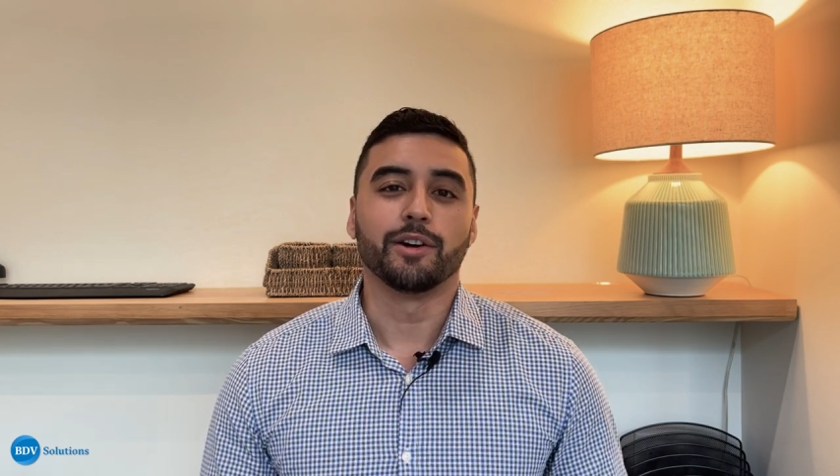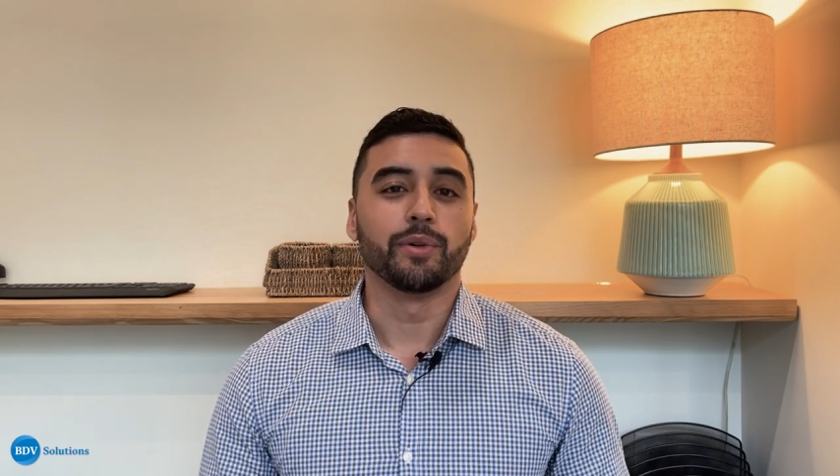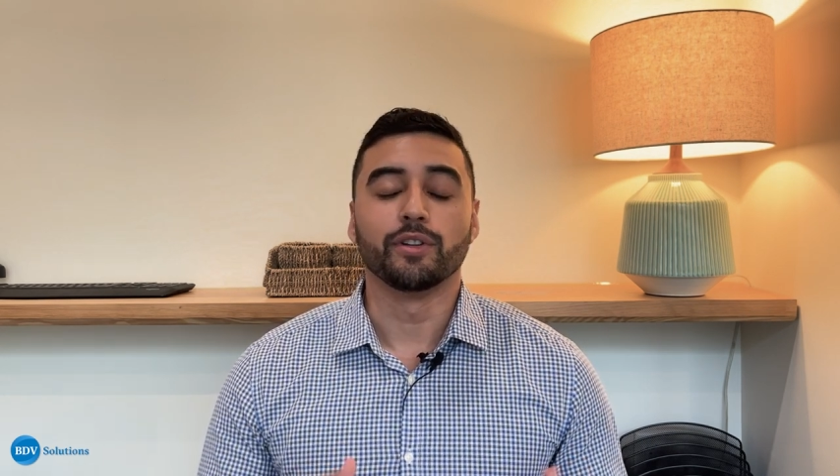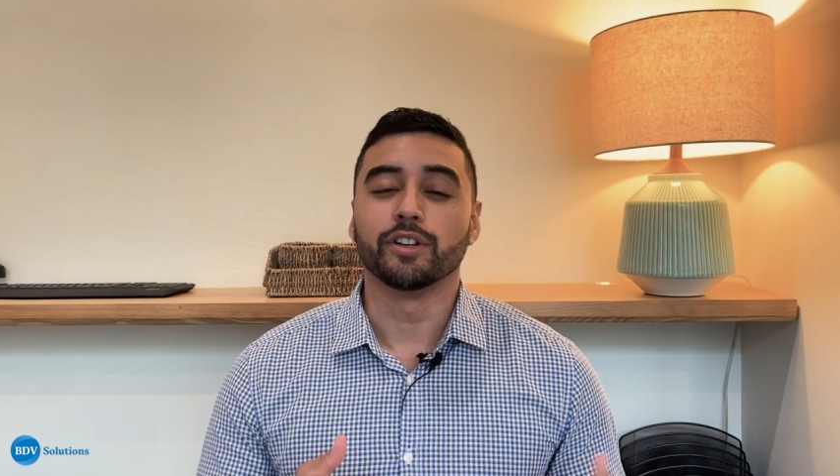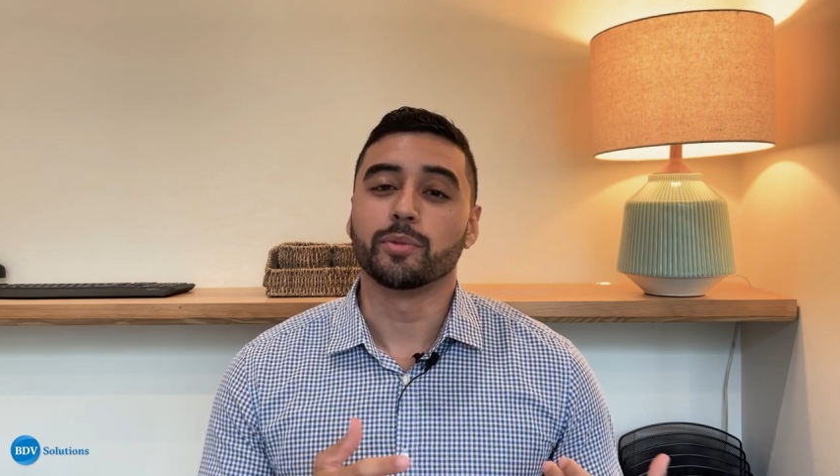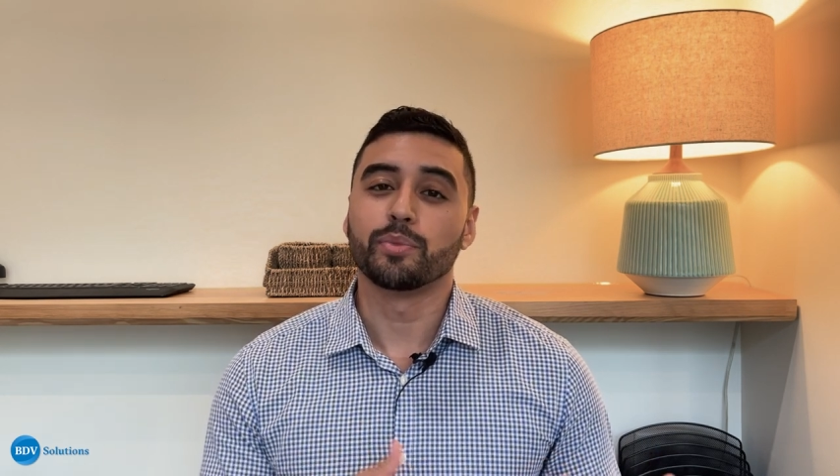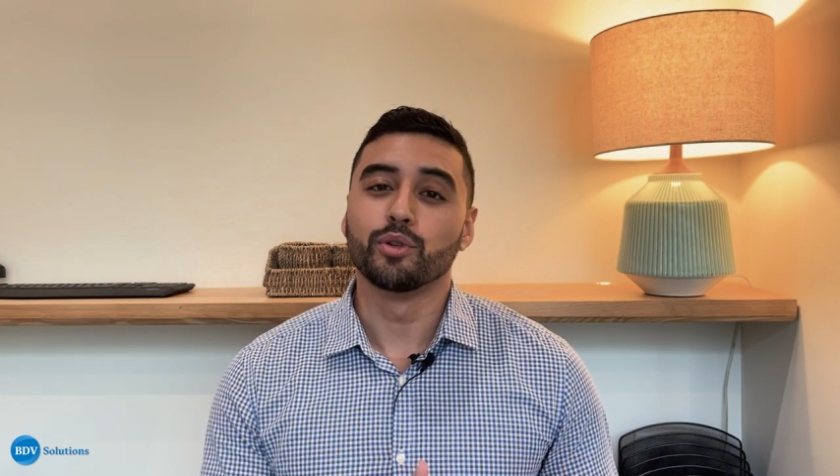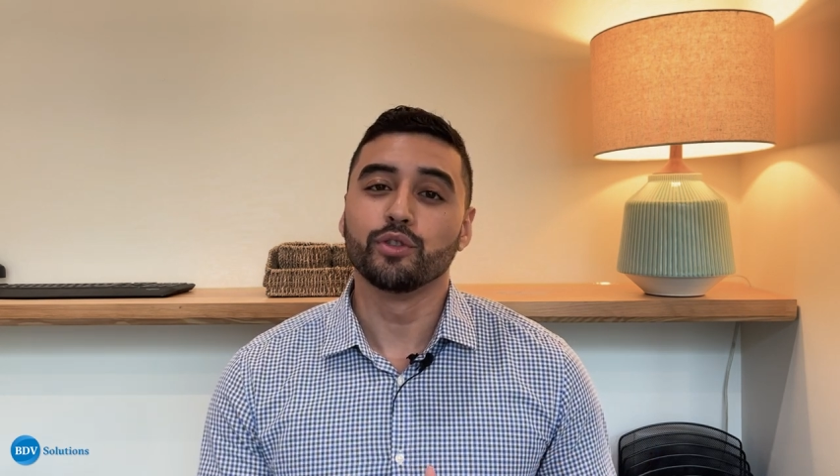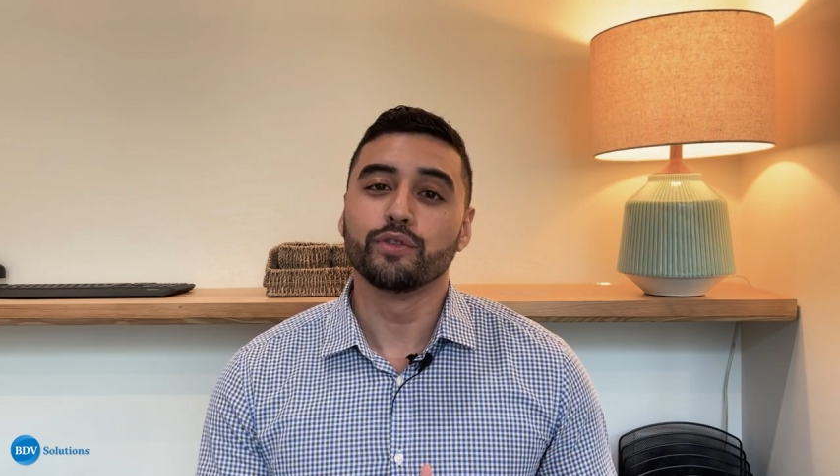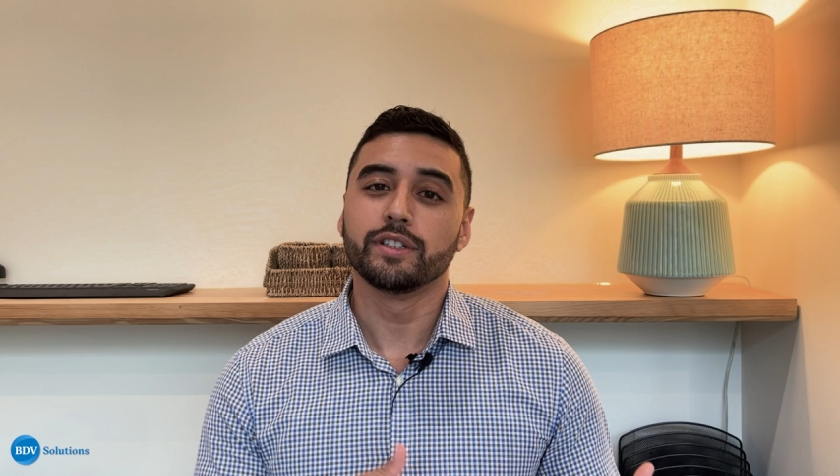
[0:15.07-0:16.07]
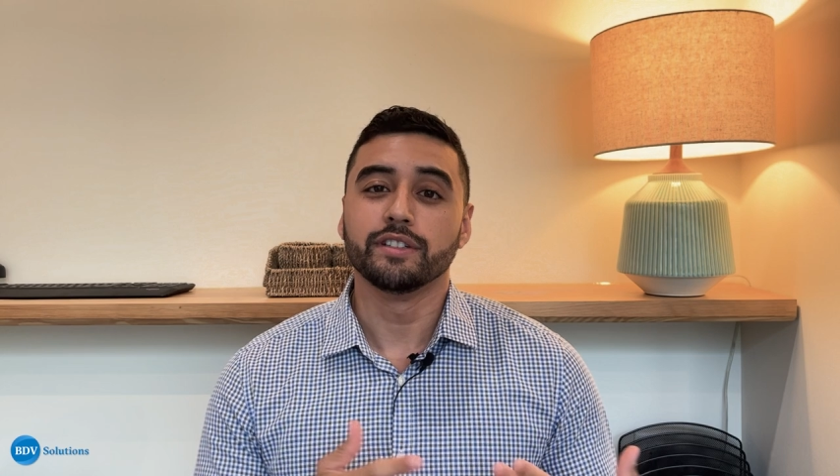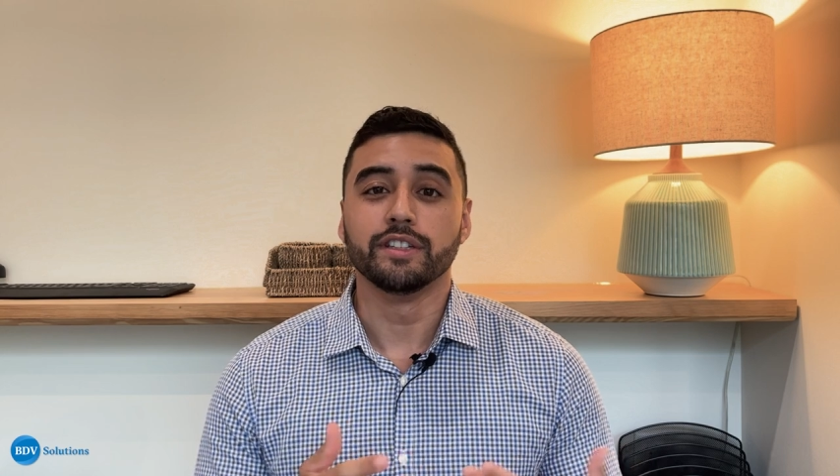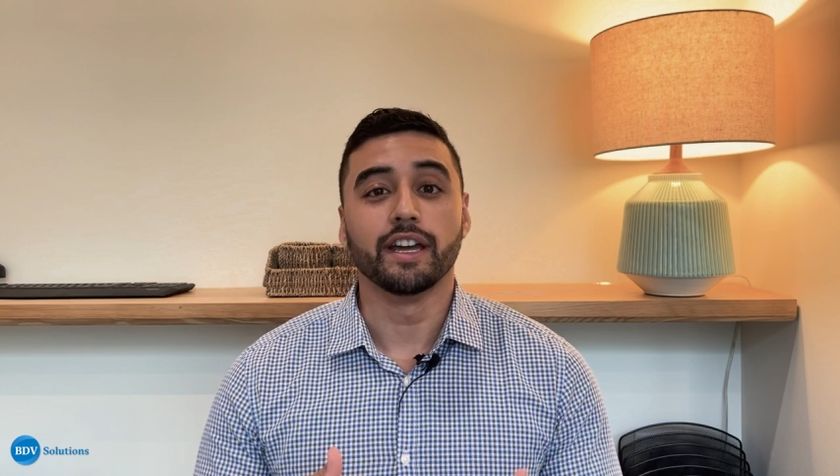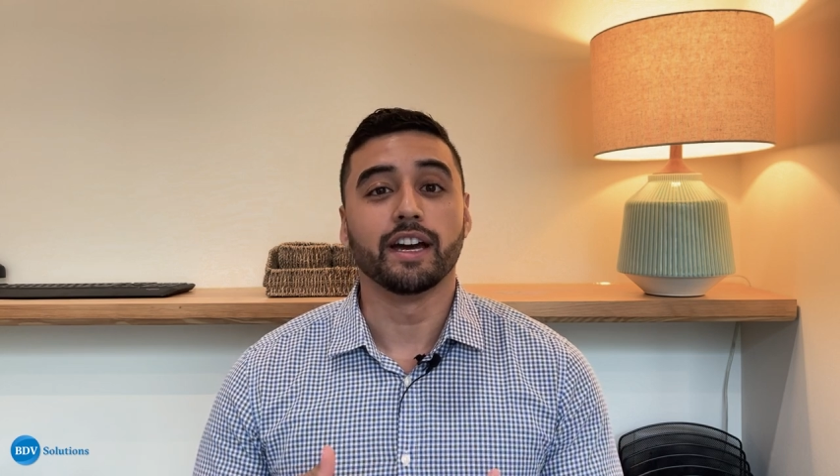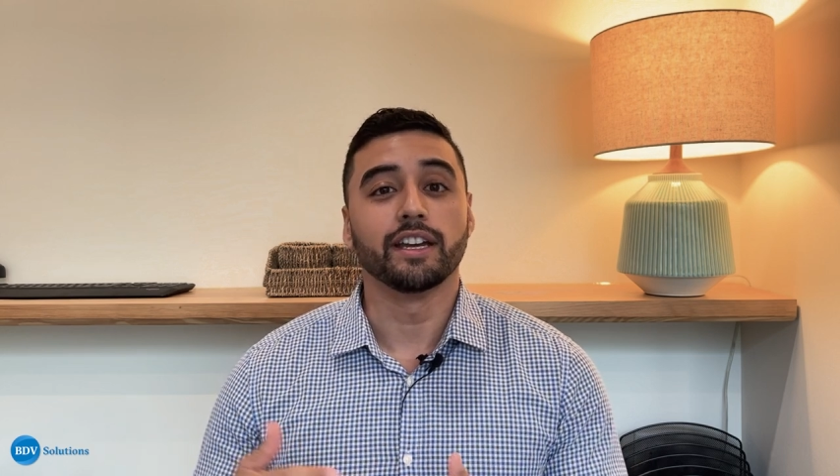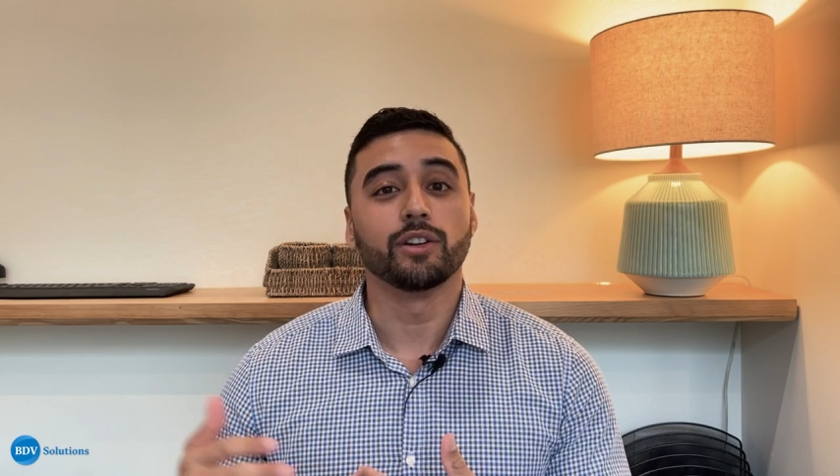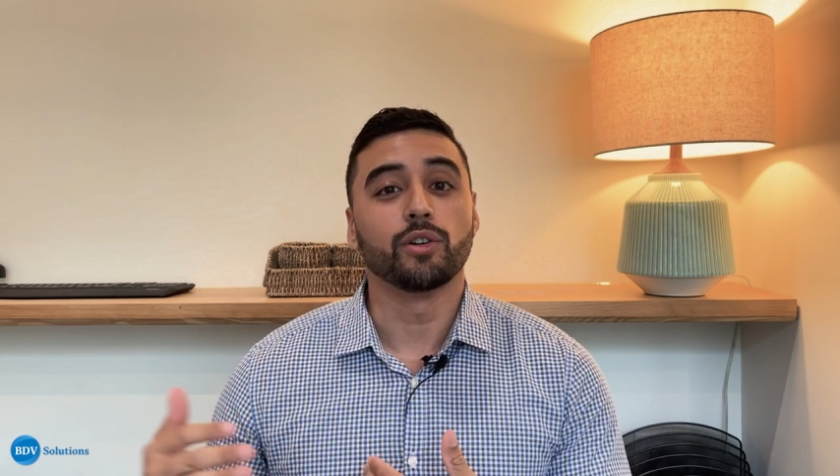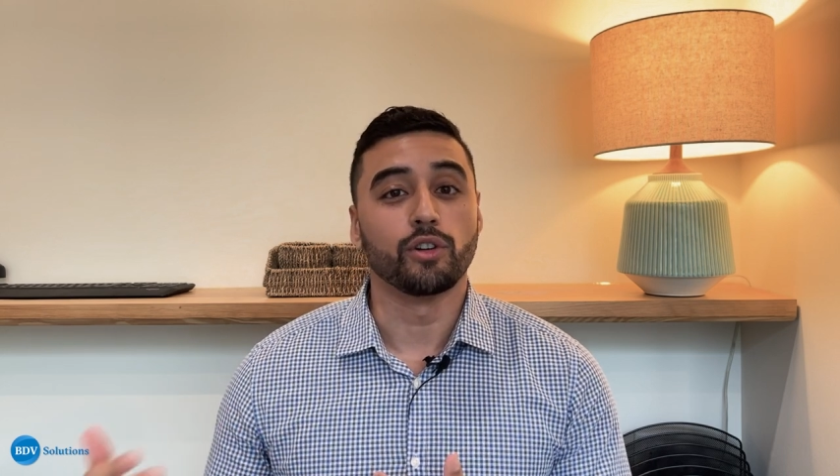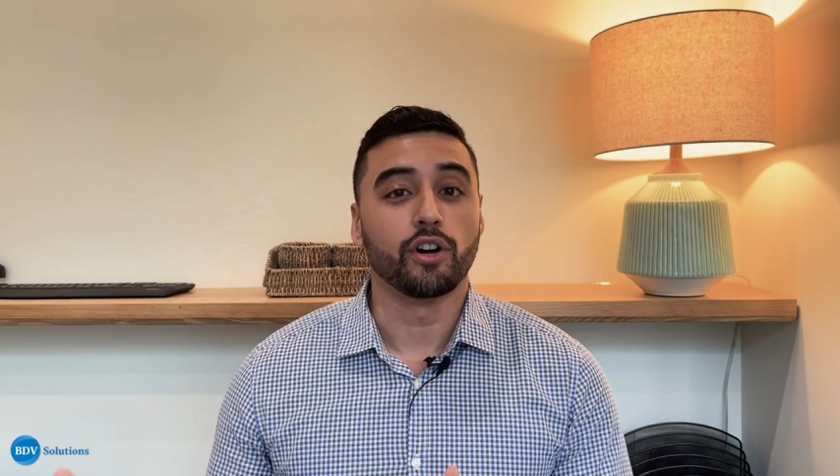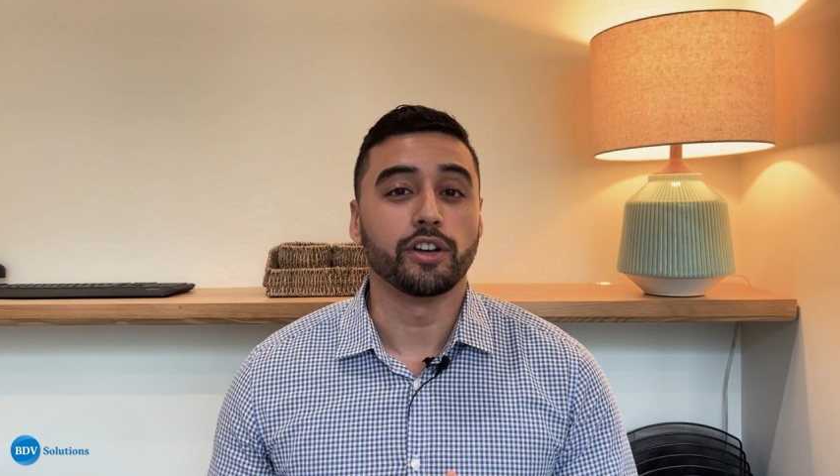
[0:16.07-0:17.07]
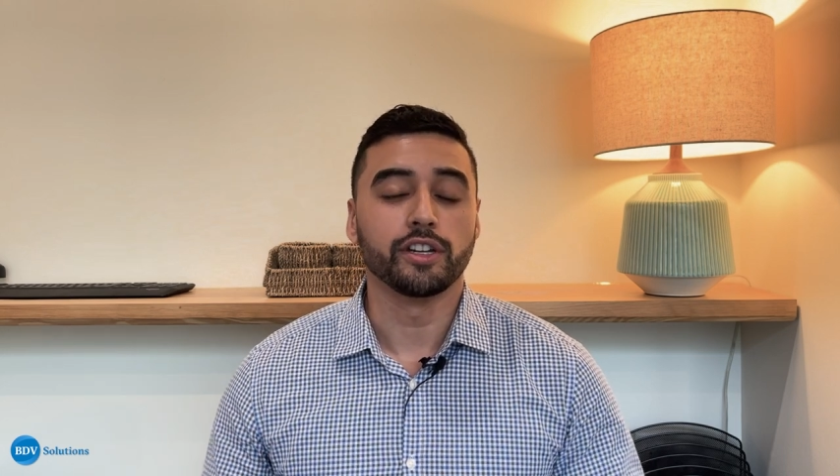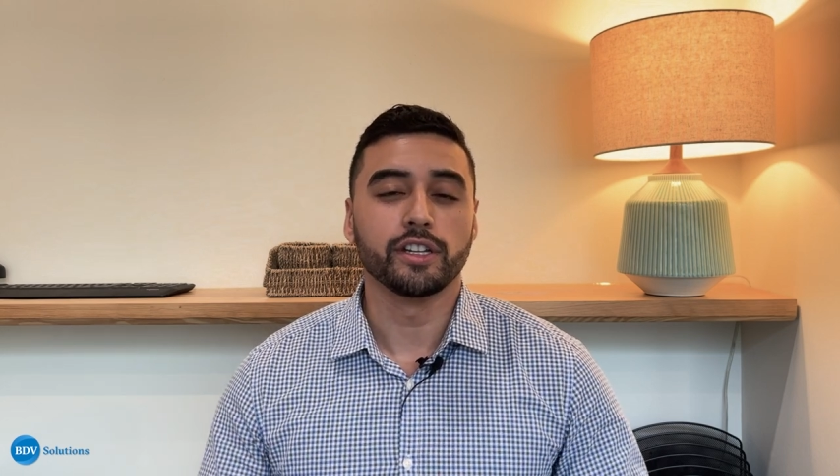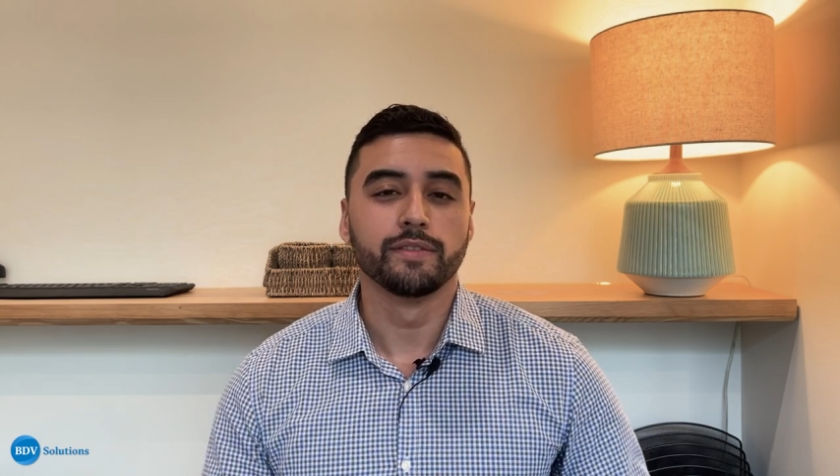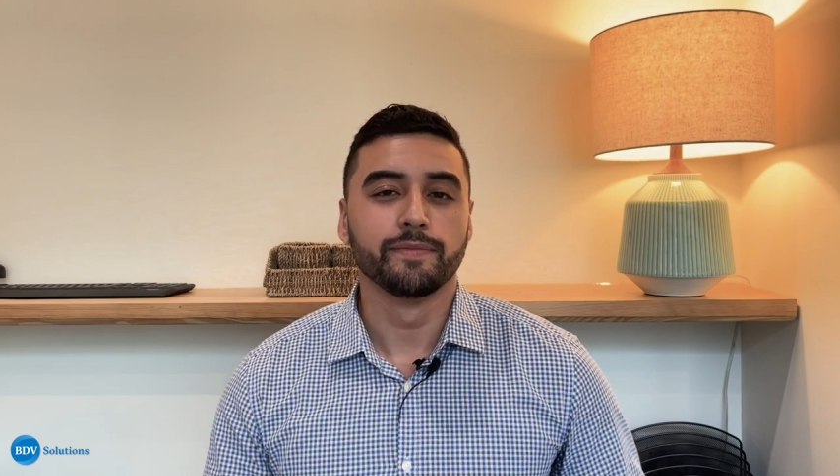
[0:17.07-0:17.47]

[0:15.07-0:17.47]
whether it's approved, denied, or audited.